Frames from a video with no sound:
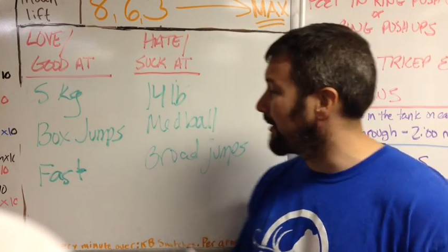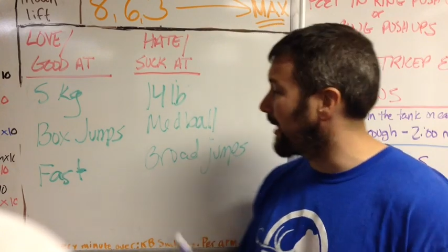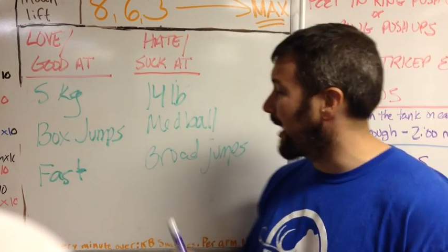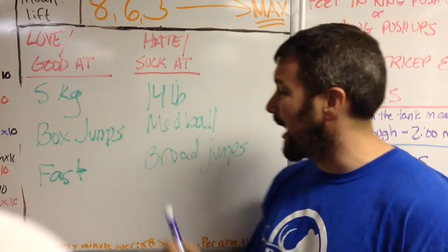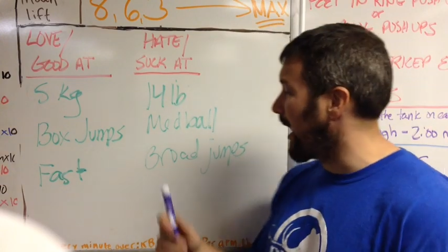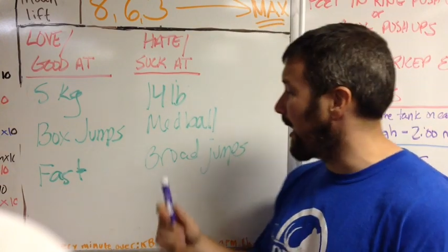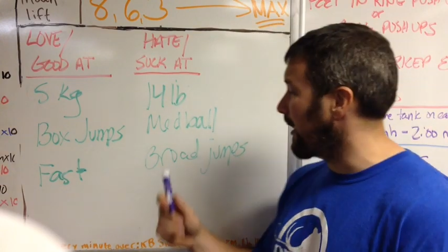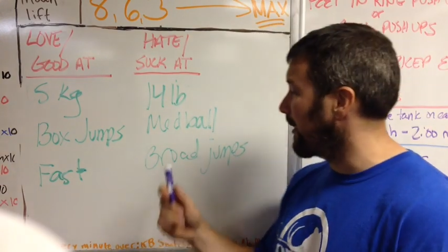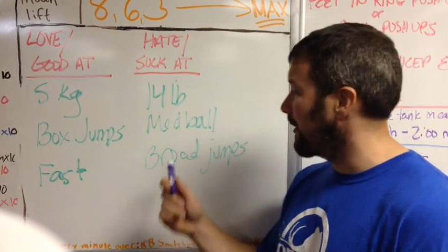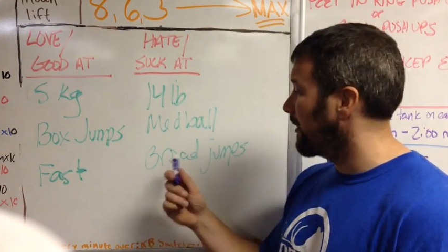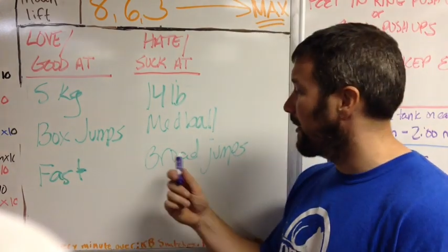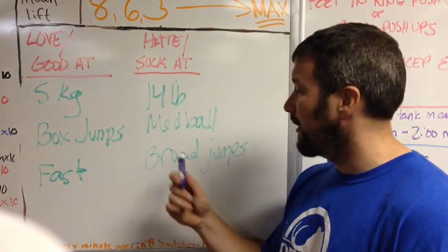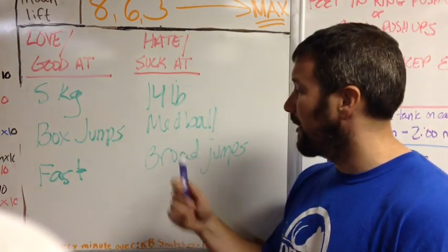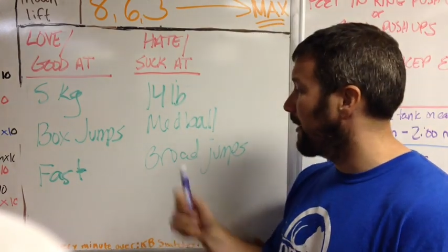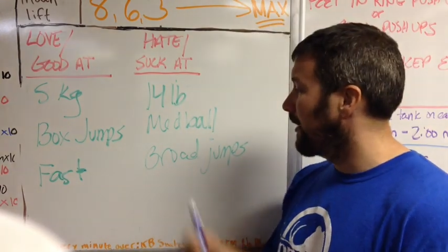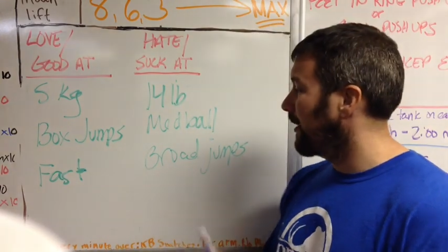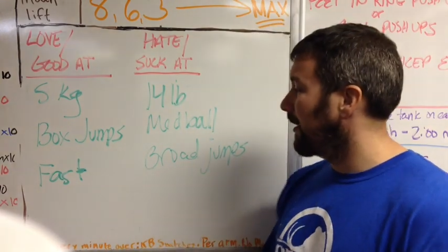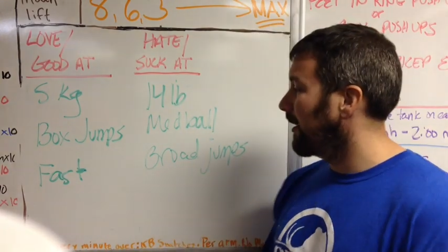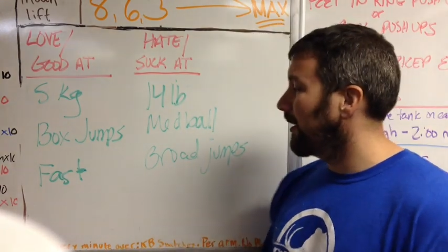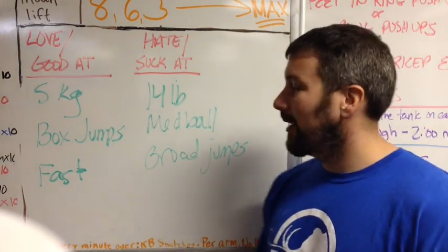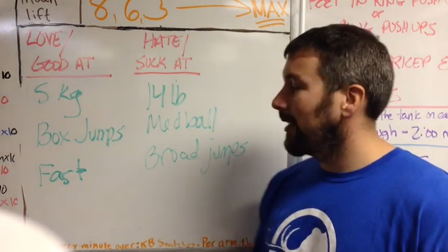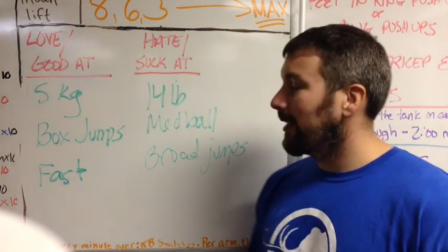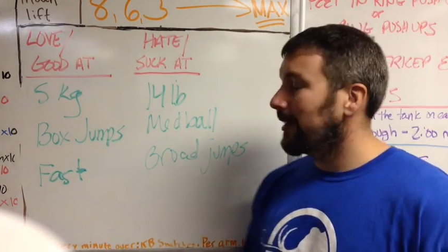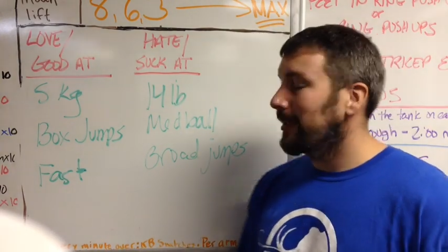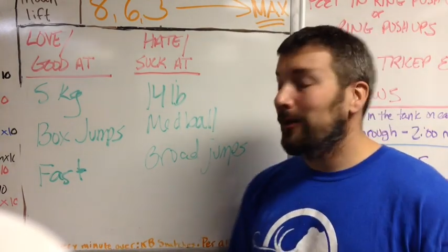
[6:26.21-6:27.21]
that
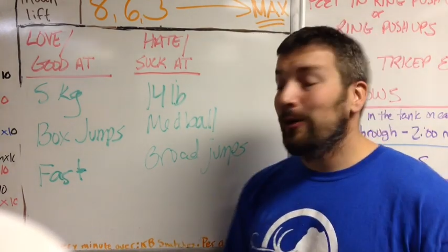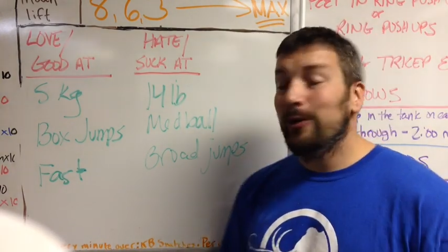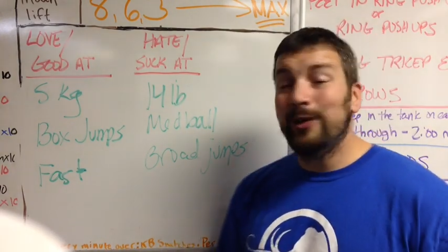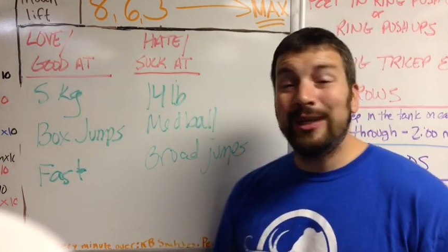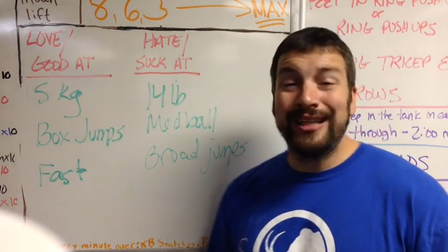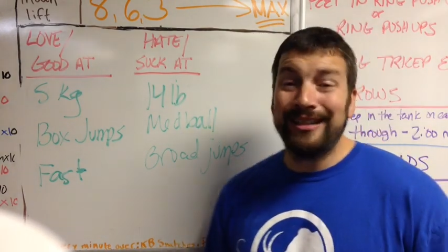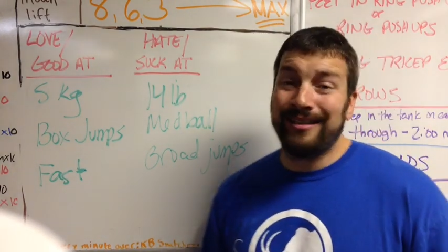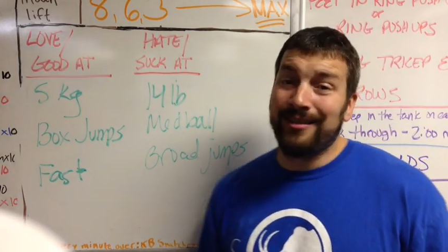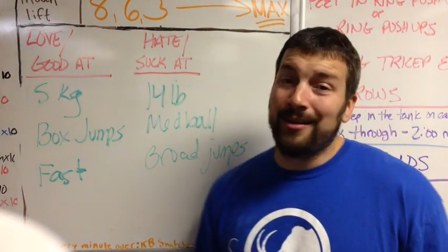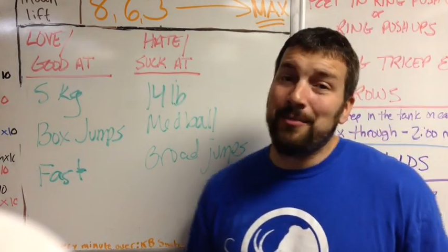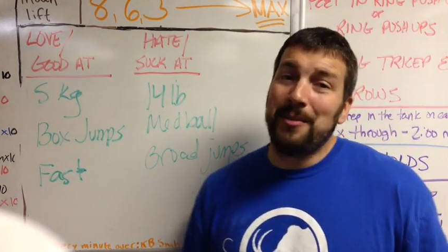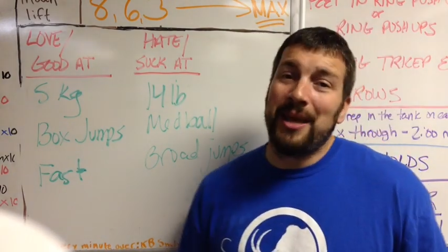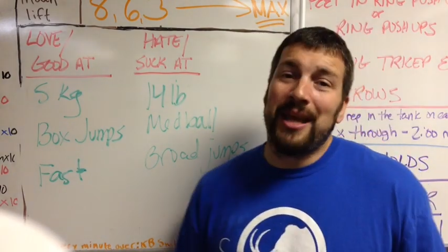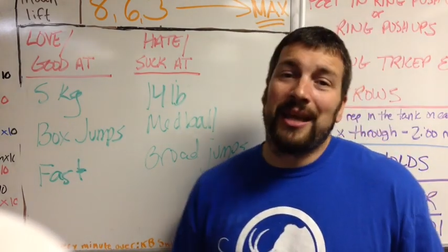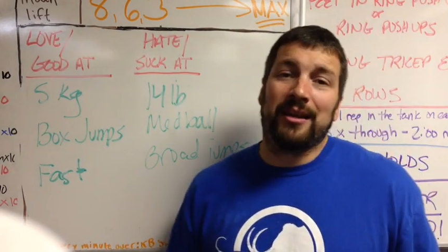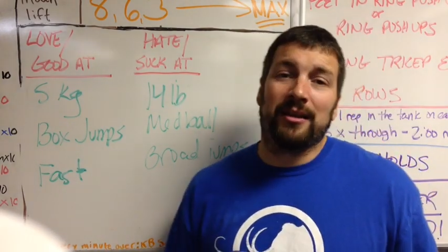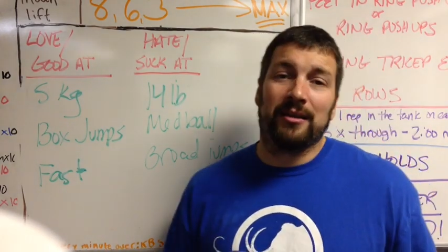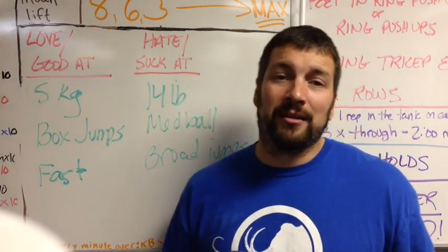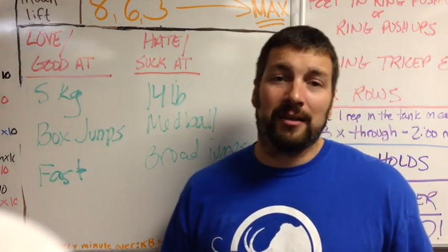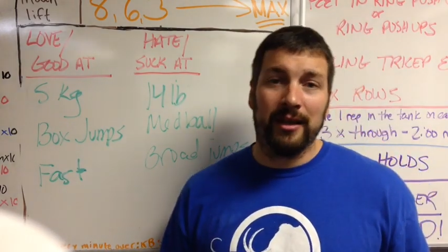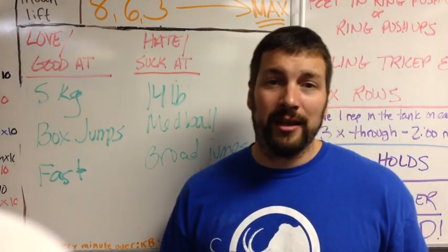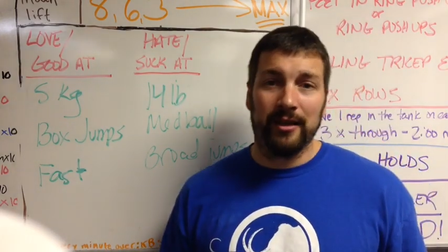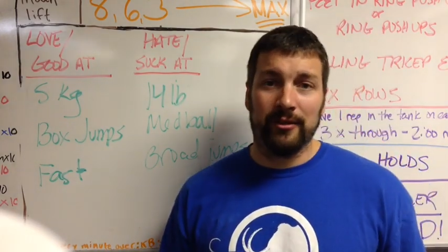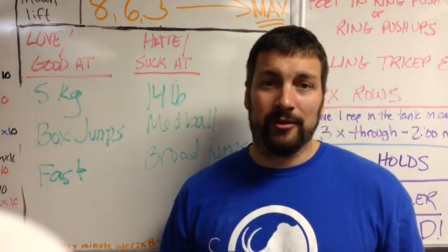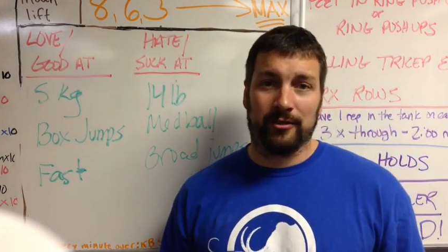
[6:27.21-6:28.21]
you need to make a
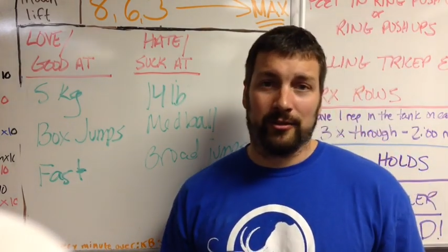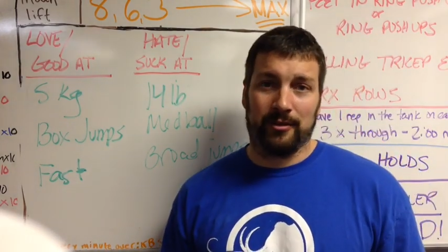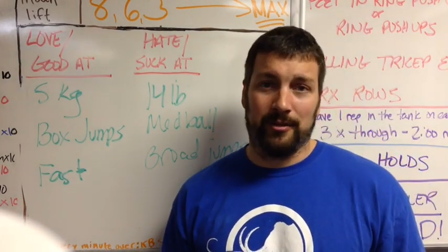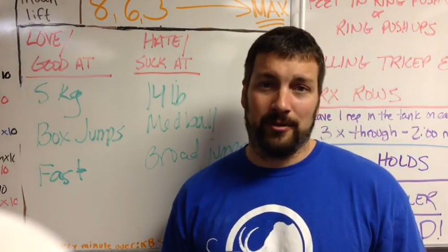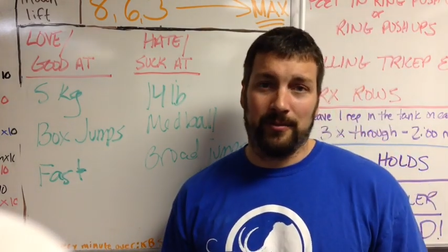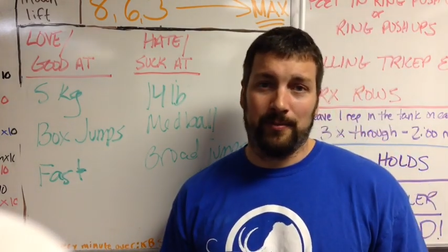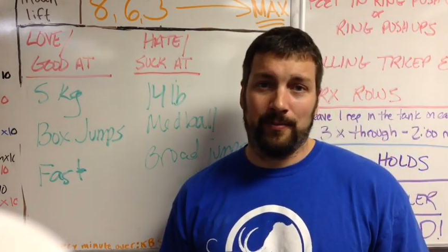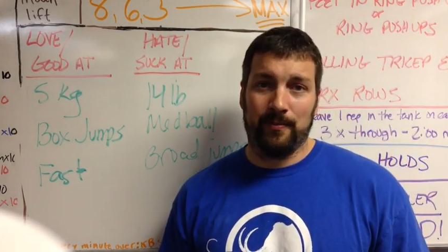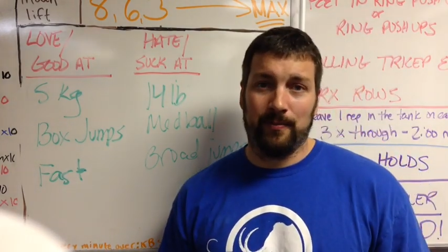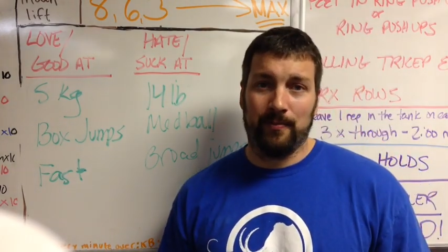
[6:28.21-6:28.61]
list.